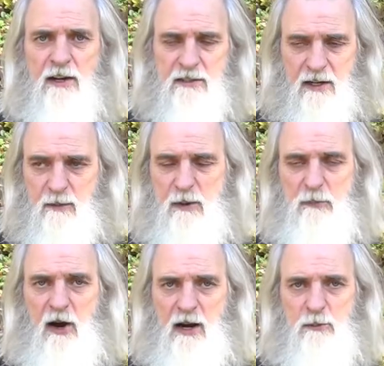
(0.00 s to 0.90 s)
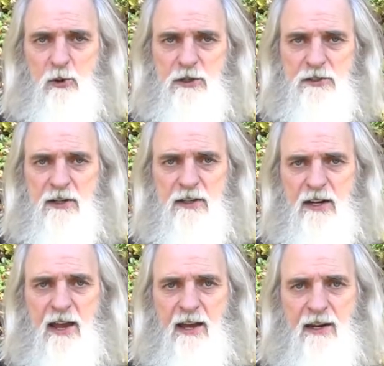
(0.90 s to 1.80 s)
It's going to be potable, as I
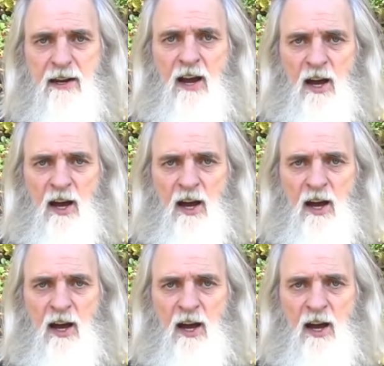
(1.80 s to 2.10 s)
indicated.